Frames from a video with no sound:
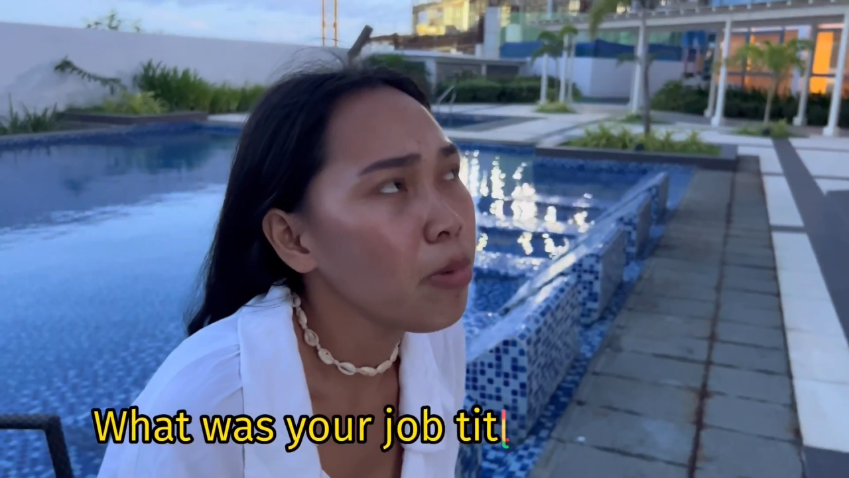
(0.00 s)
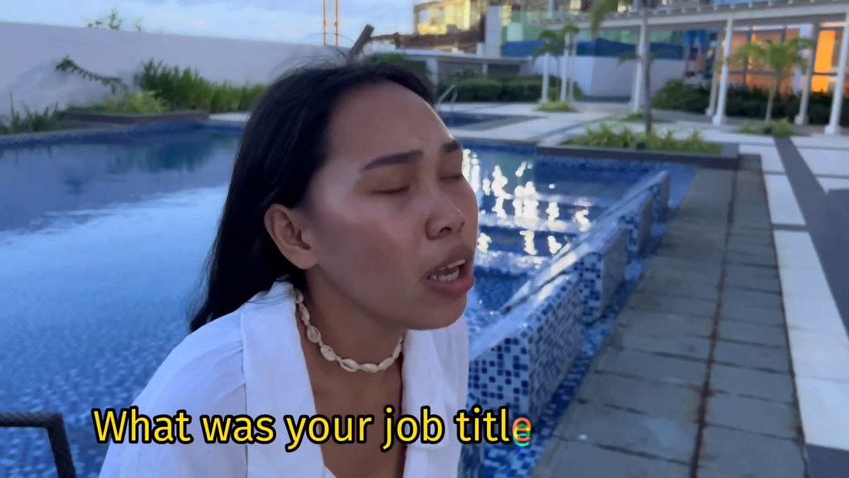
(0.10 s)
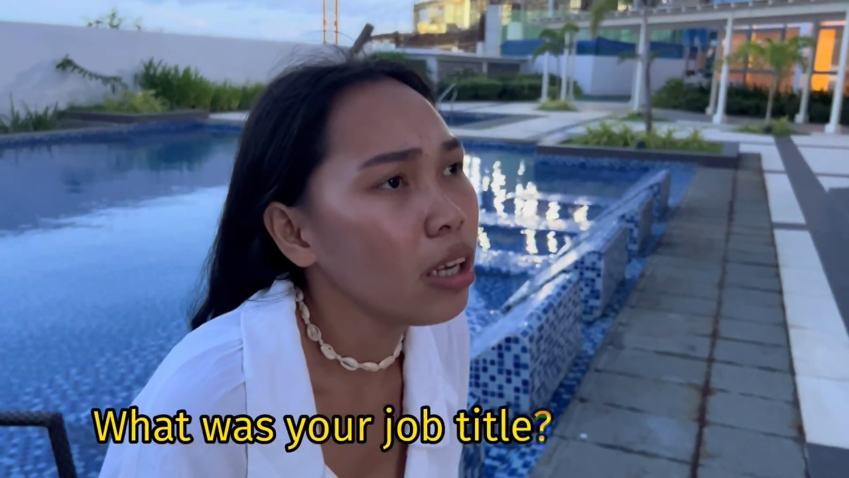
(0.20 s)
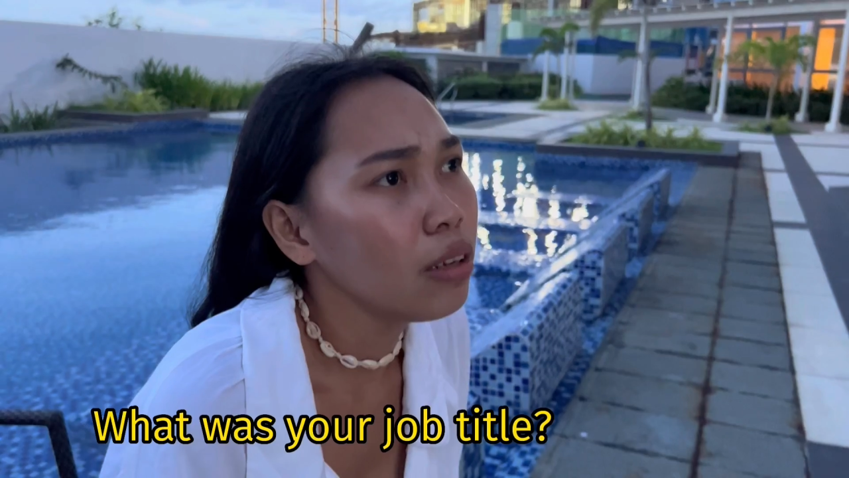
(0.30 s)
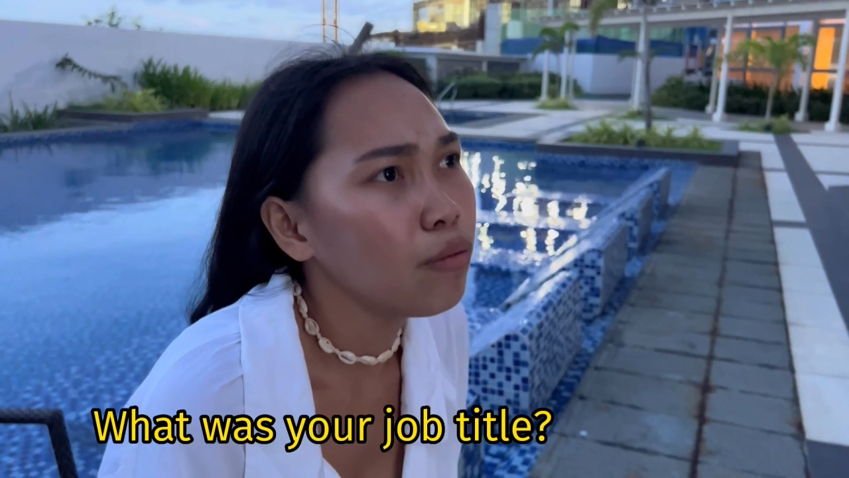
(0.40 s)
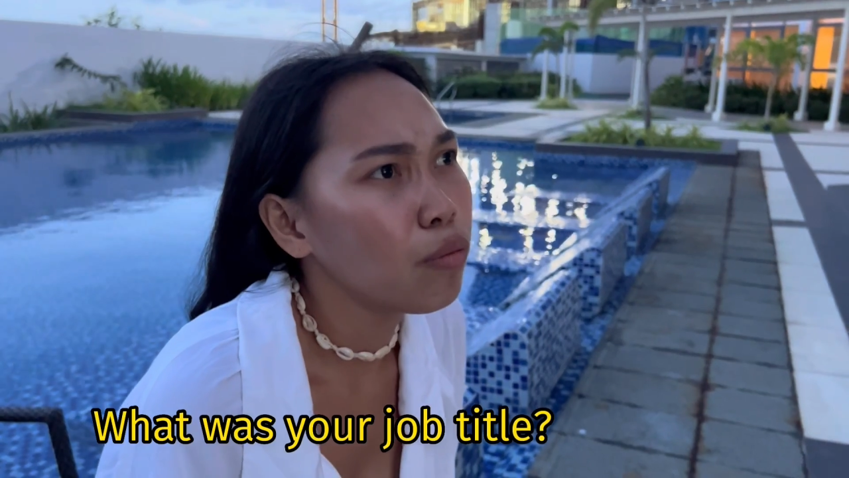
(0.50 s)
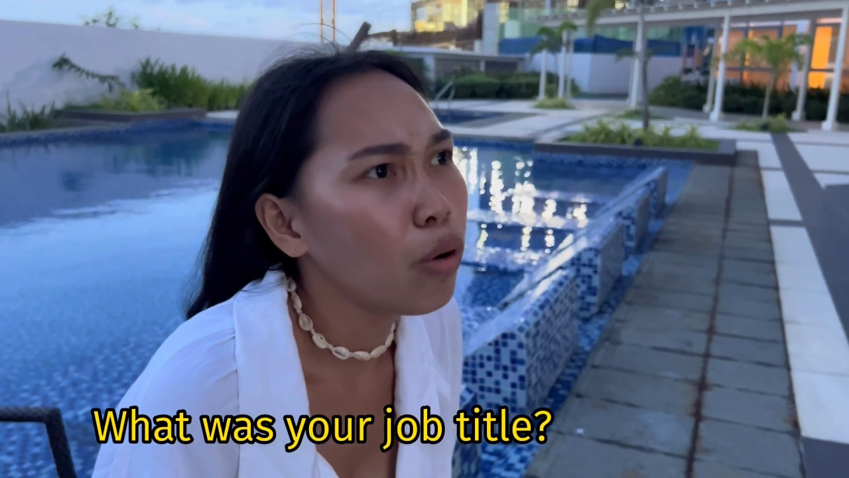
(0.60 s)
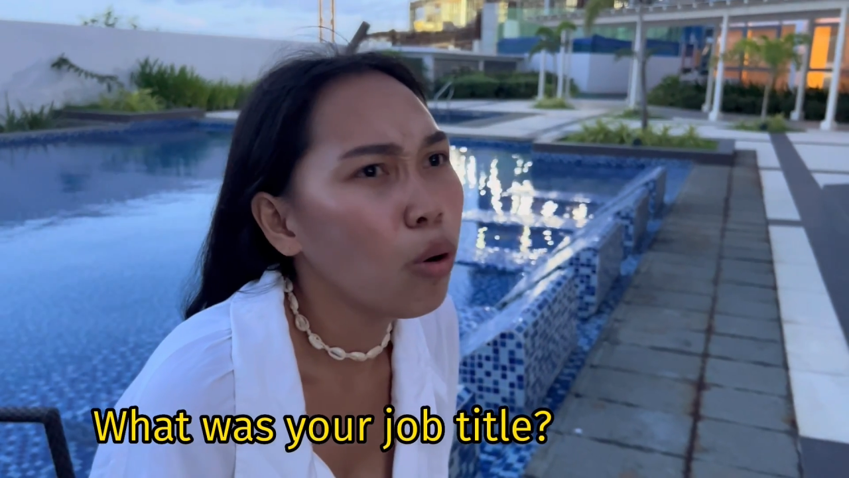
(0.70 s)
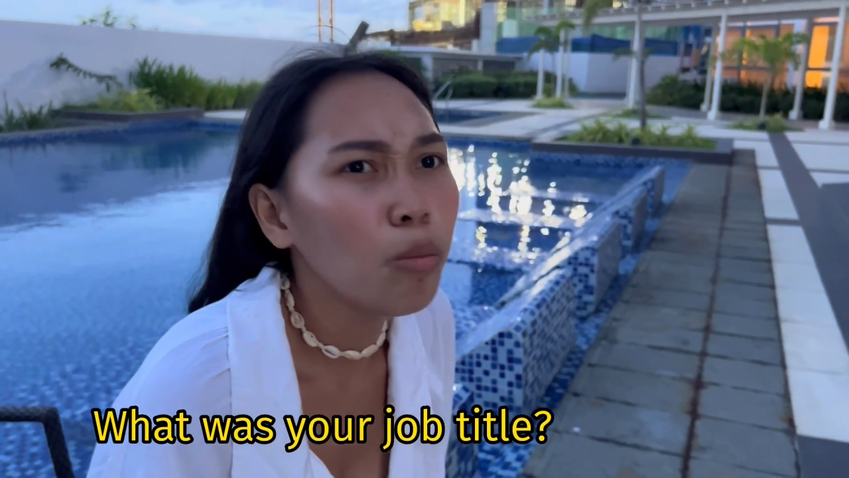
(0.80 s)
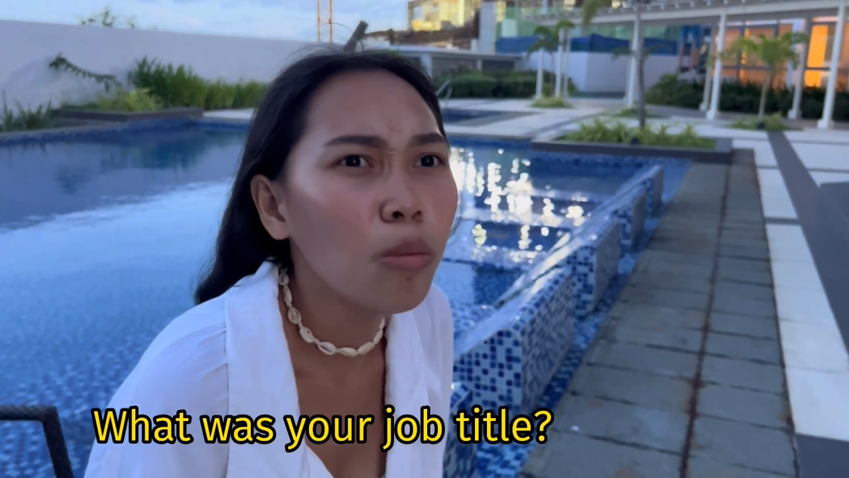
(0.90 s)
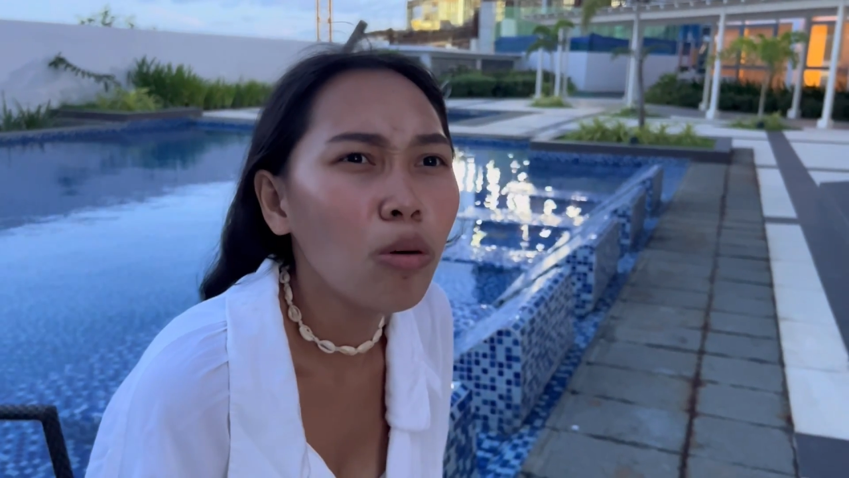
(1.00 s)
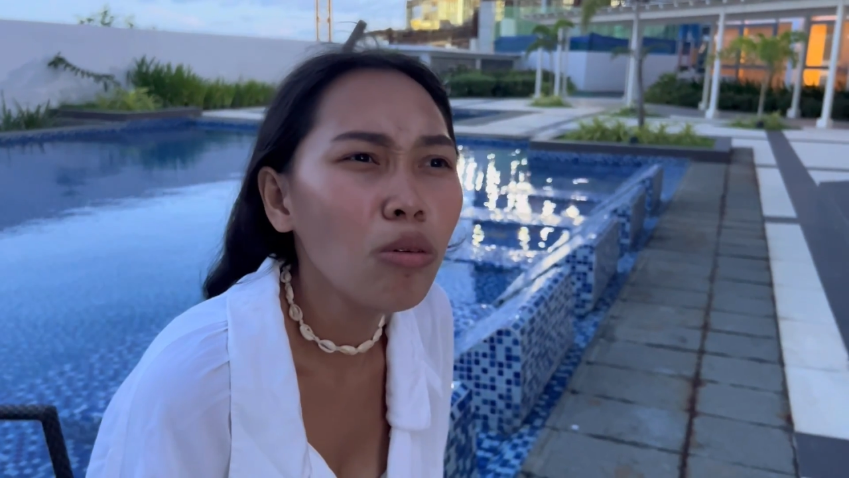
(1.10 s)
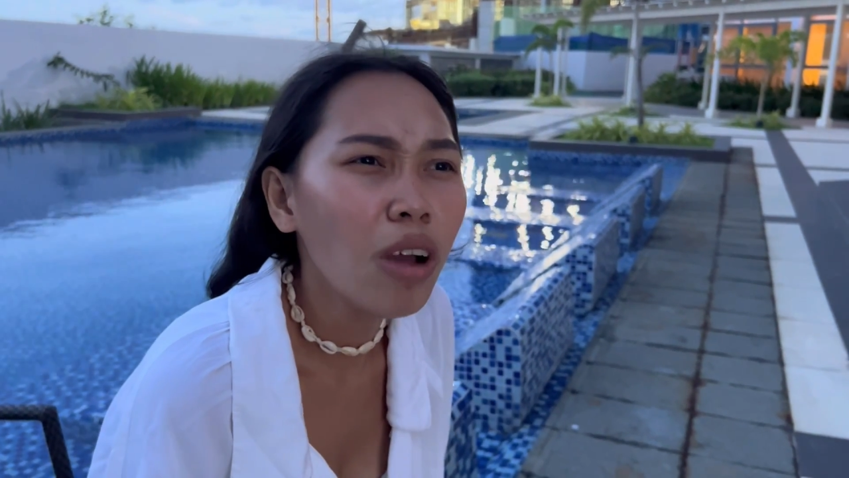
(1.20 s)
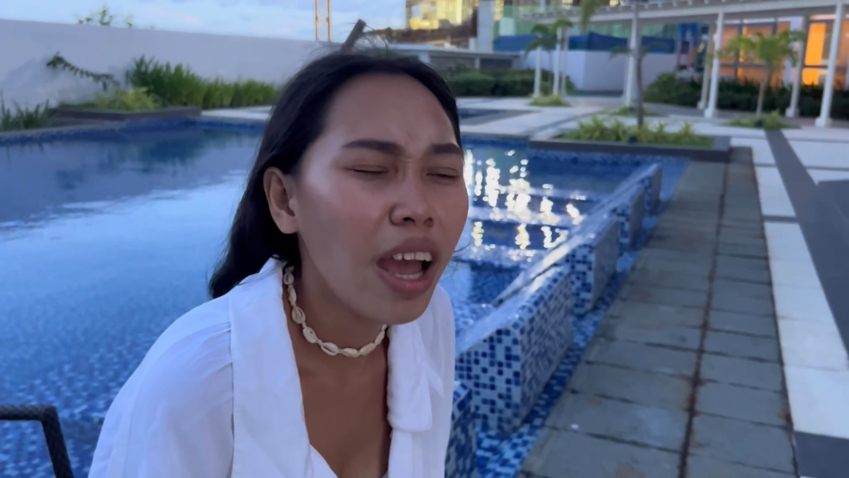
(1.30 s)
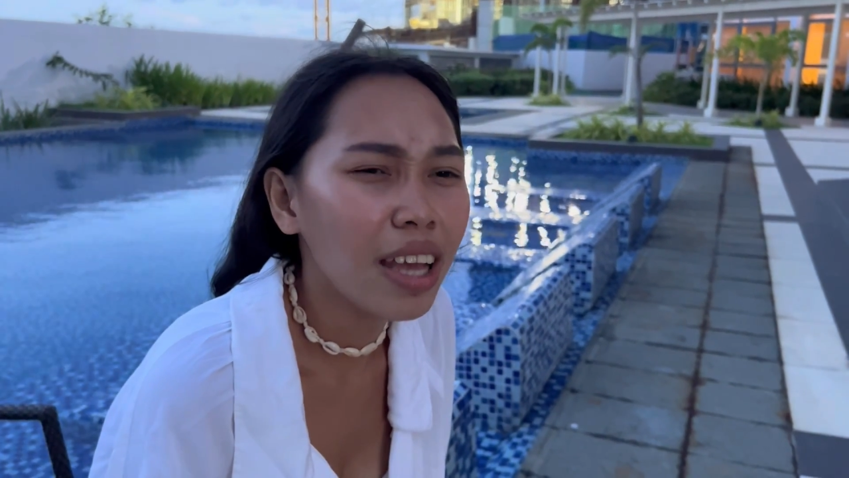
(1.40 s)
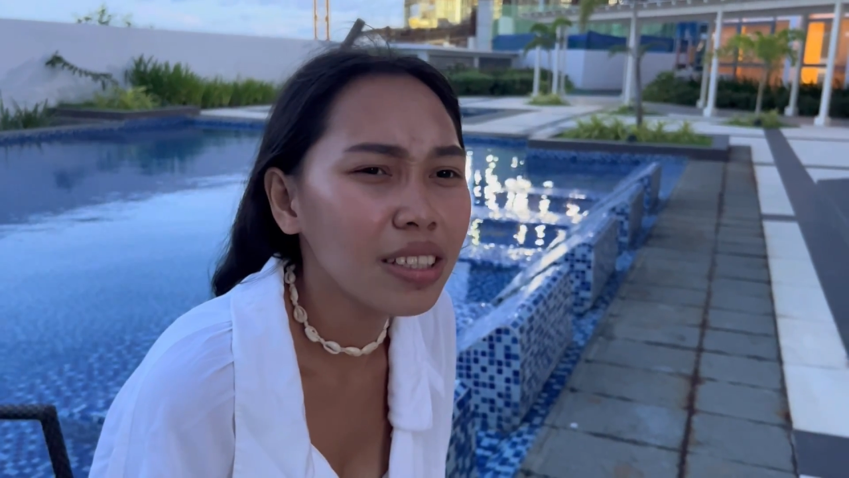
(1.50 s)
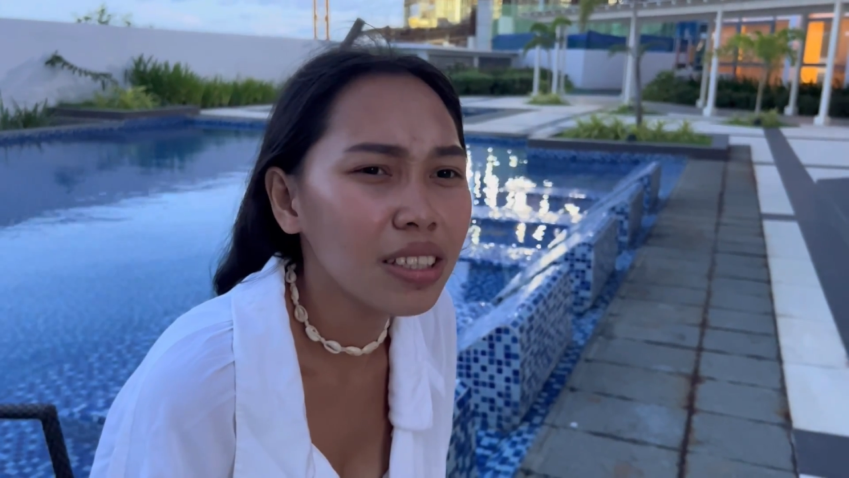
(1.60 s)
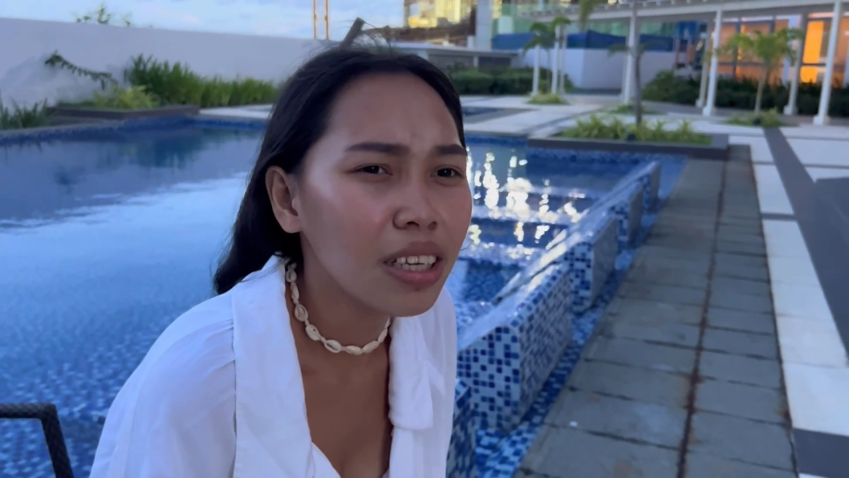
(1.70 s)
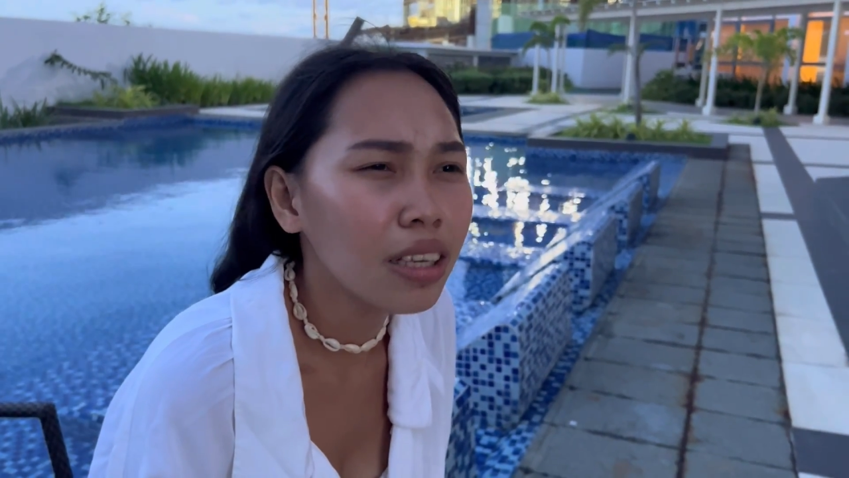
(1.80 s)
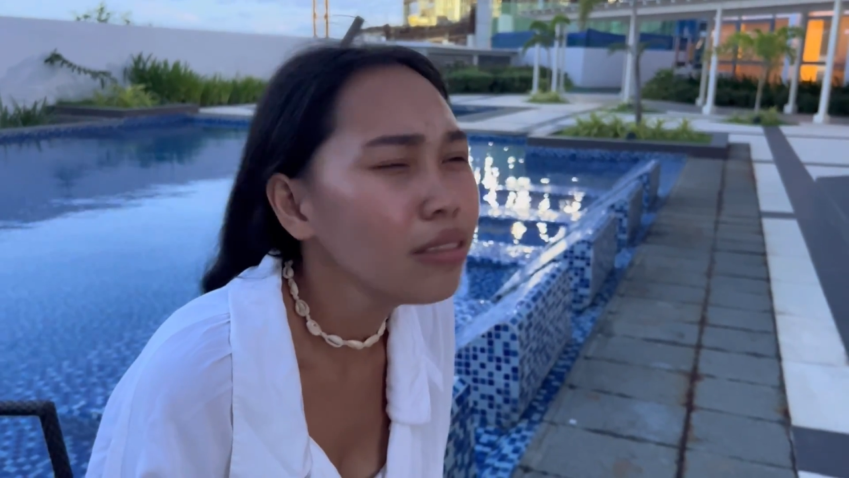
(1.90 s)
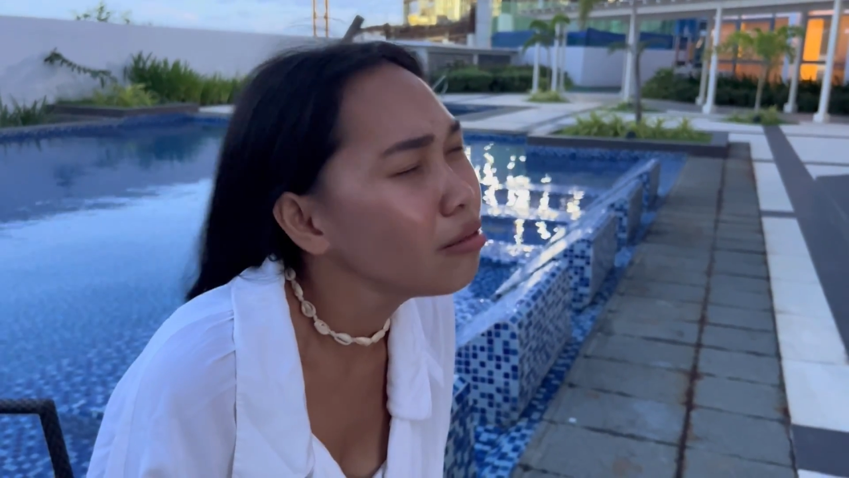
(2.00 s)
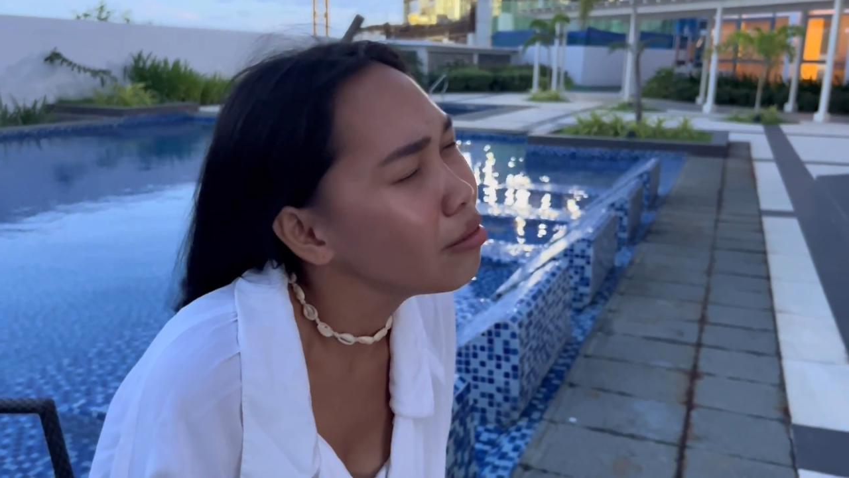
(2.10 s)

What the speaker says: a promo SF.